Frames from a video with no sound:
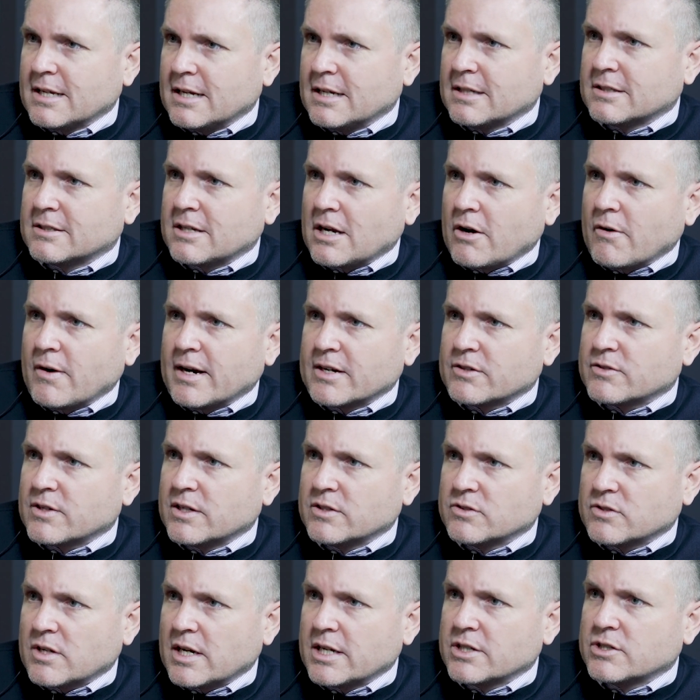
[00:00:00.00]
a direct
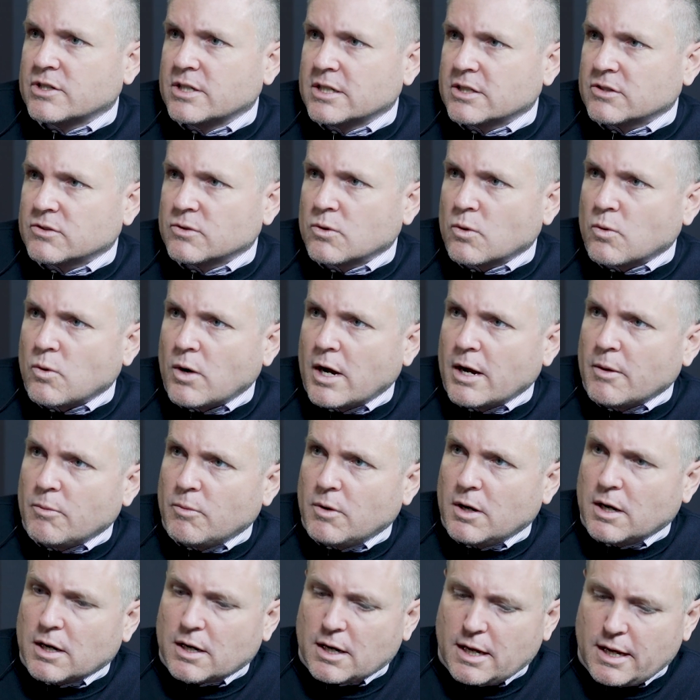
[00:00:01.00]
translation. It doesn't quite
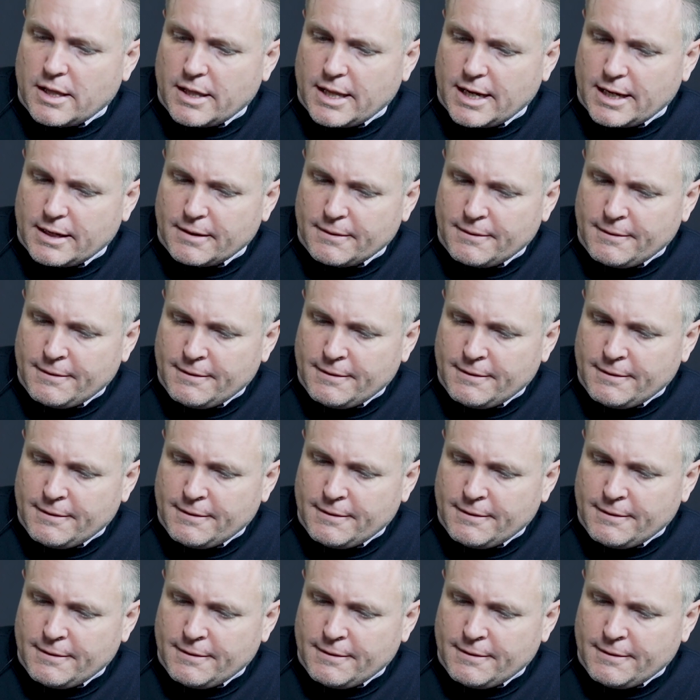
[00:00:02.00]
work like that.